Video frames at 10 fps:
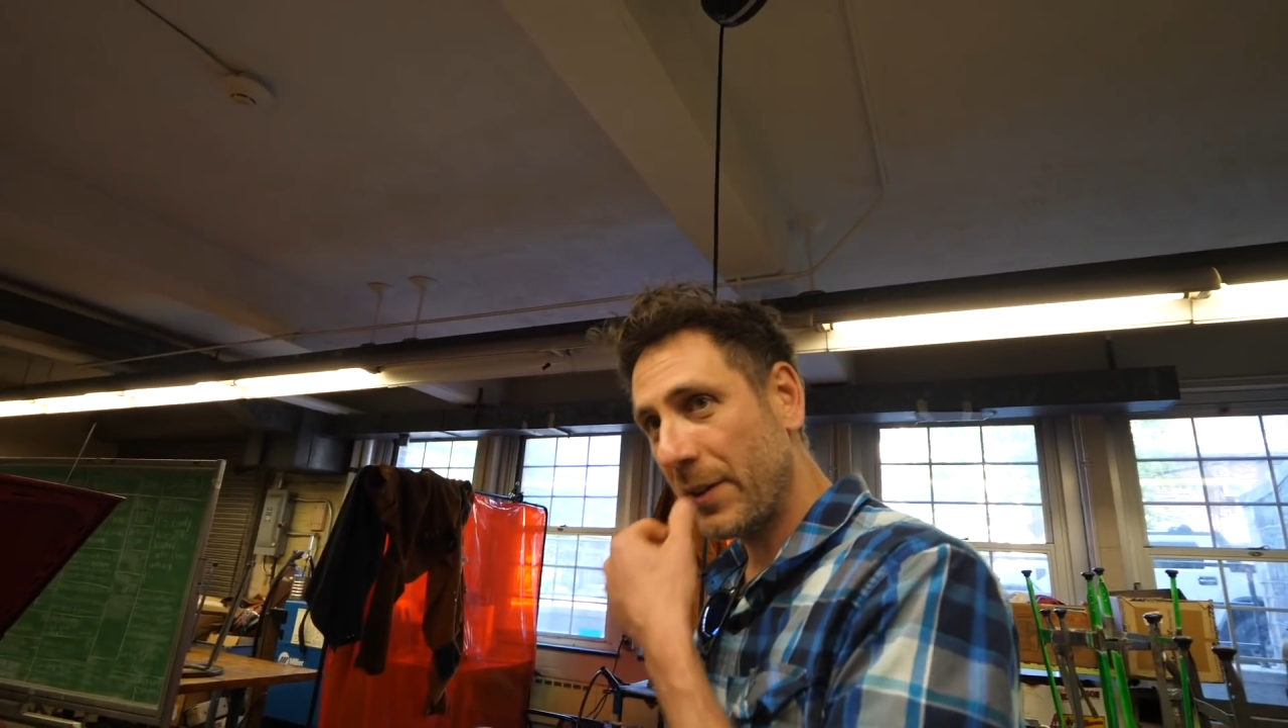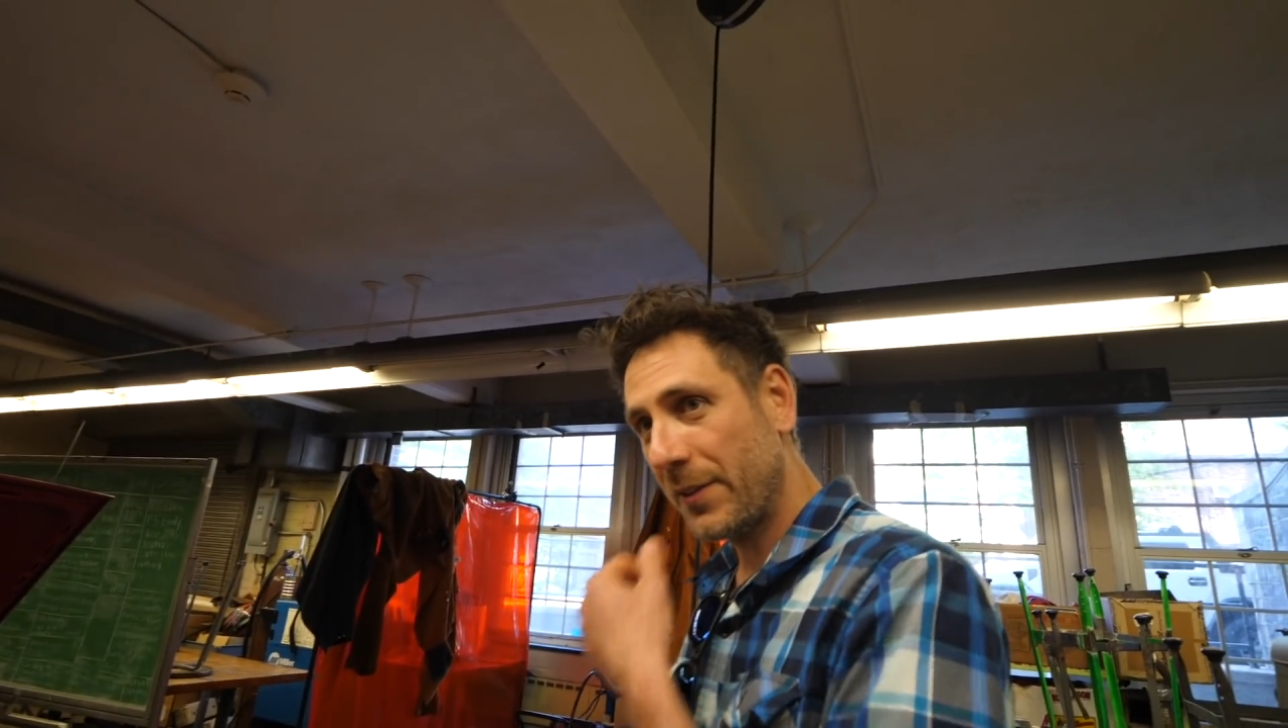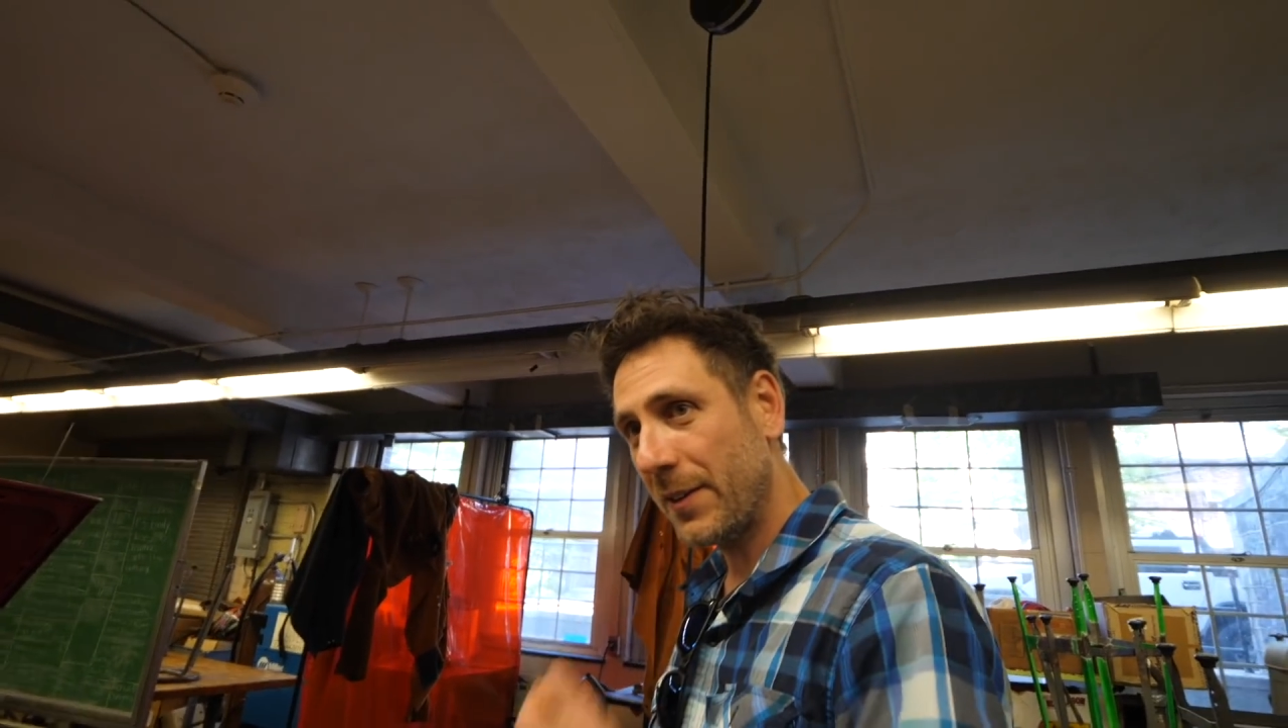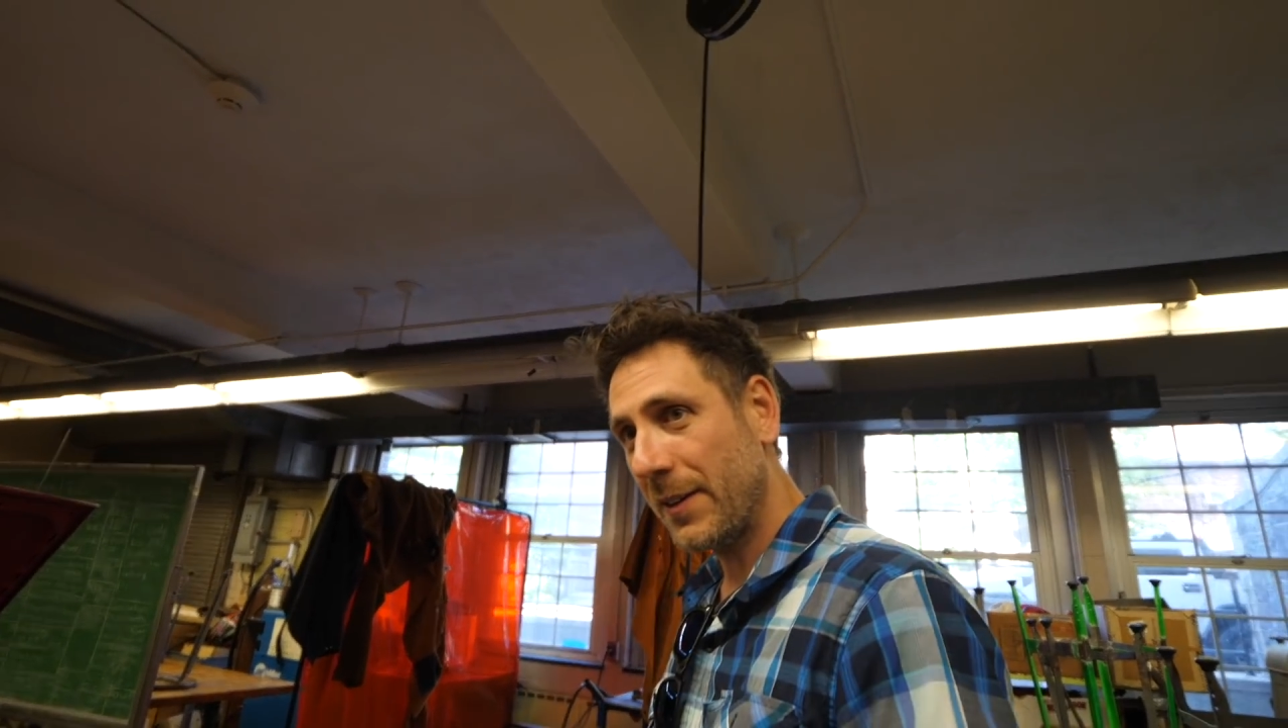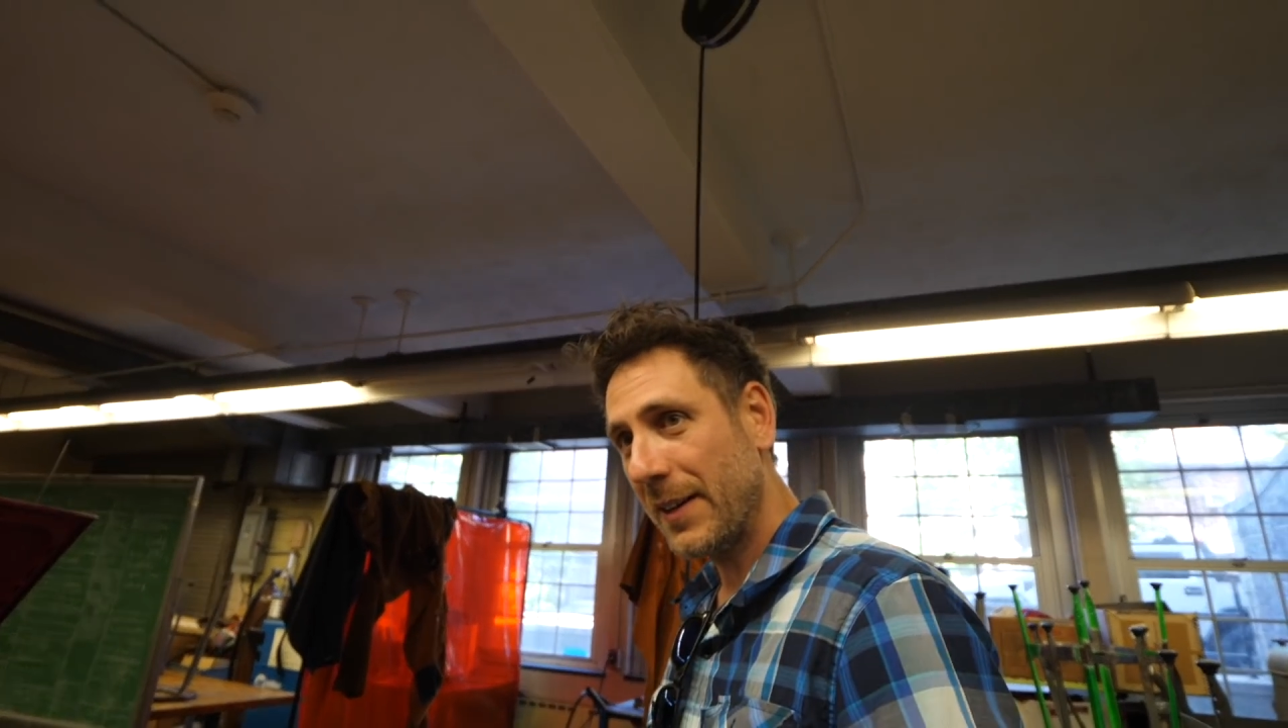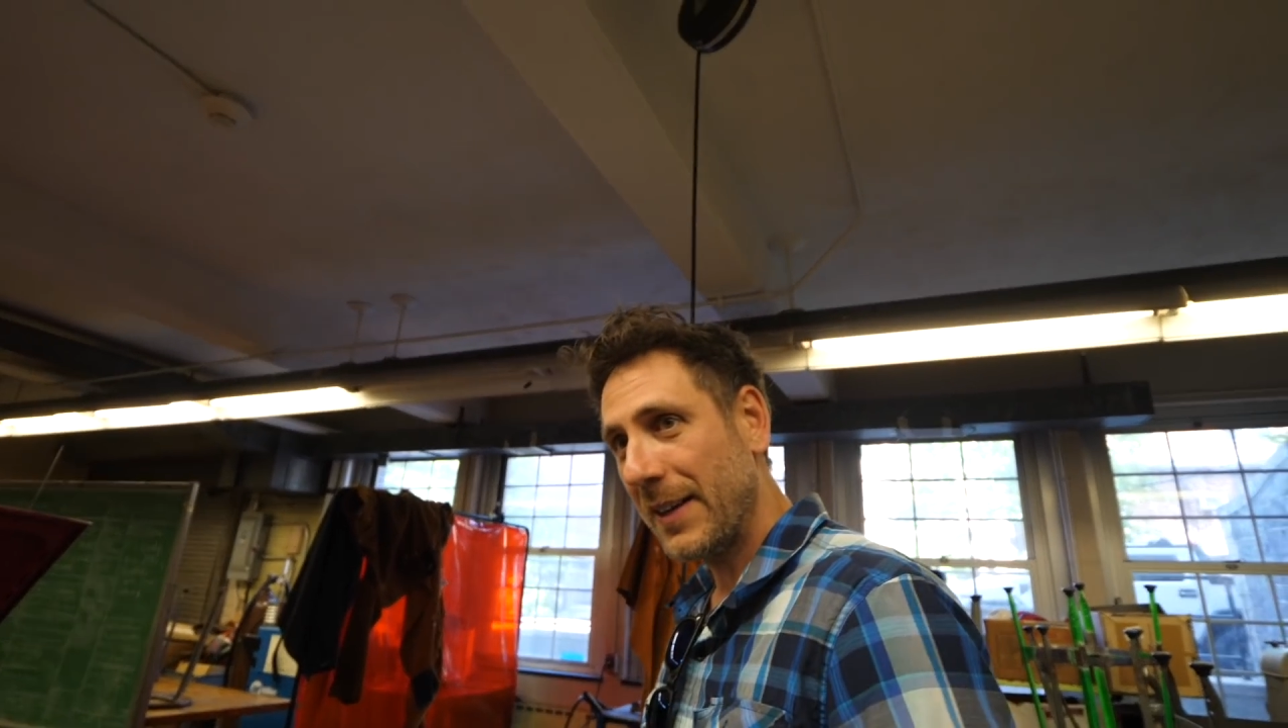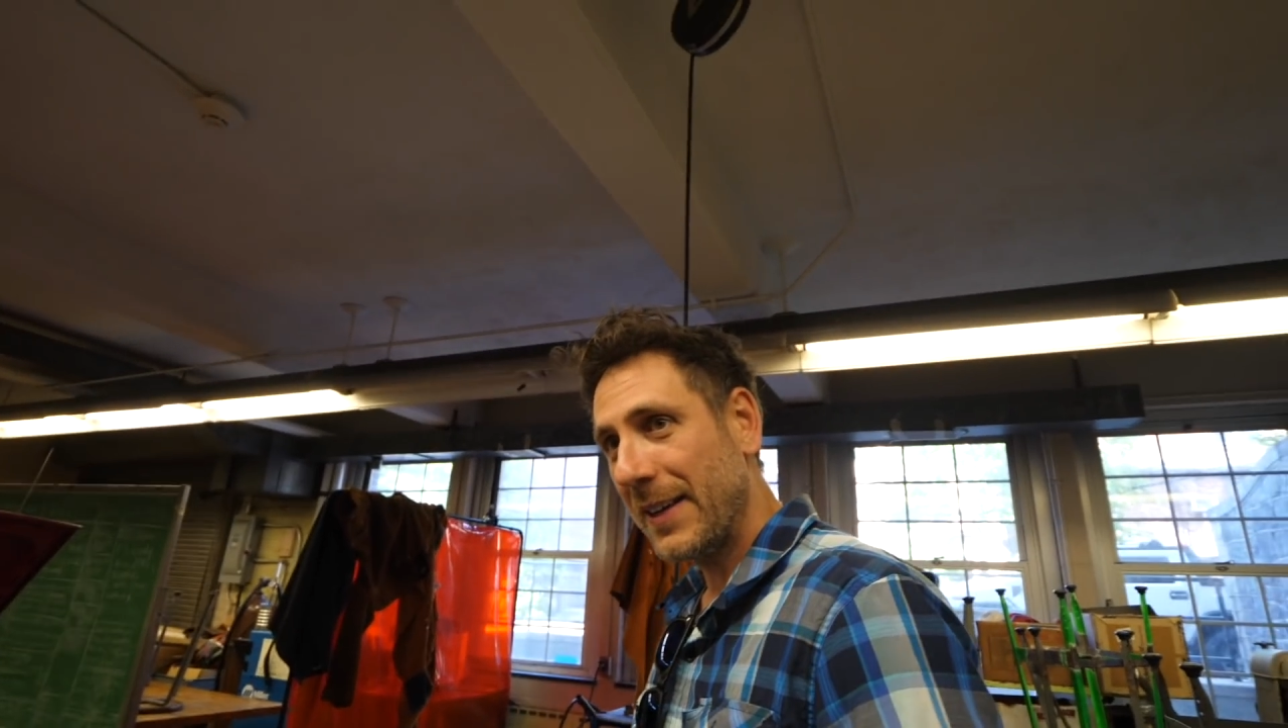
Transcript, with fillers: Wister?